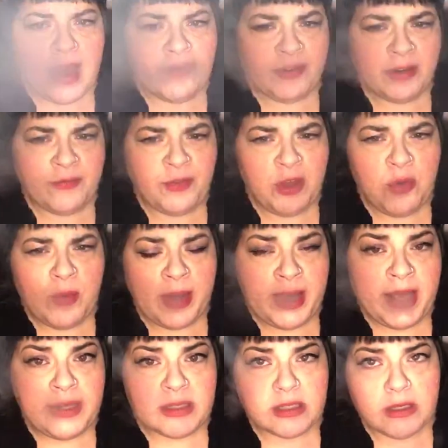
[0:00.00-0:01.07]
after a few
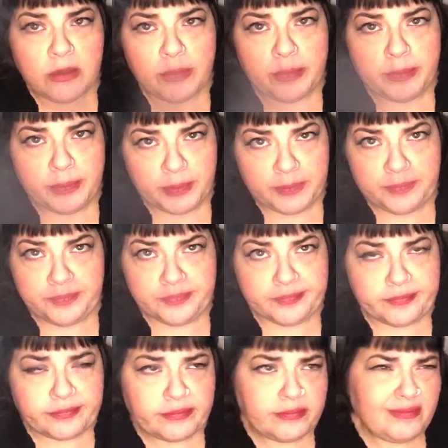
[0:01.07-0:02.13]
weeks,
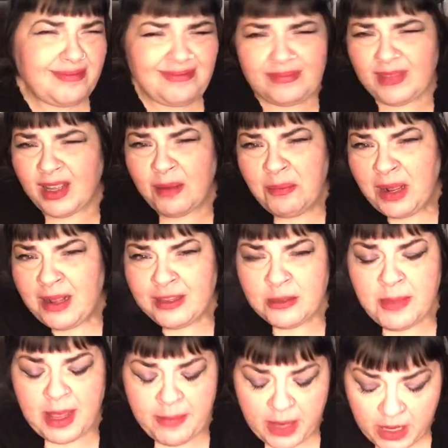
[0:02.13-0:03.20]
a month
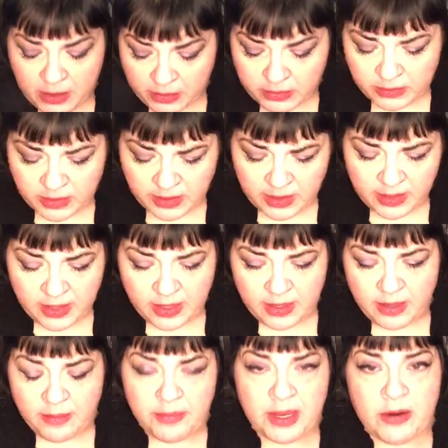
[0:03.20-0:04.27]
maybe,
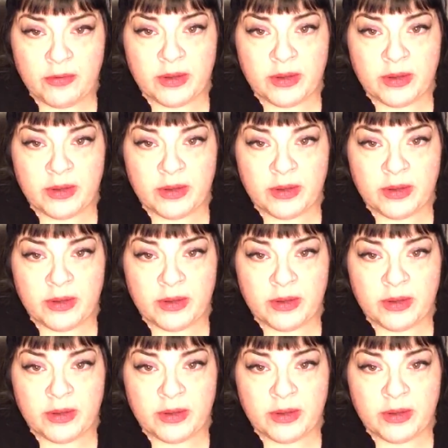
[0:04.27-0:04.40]
being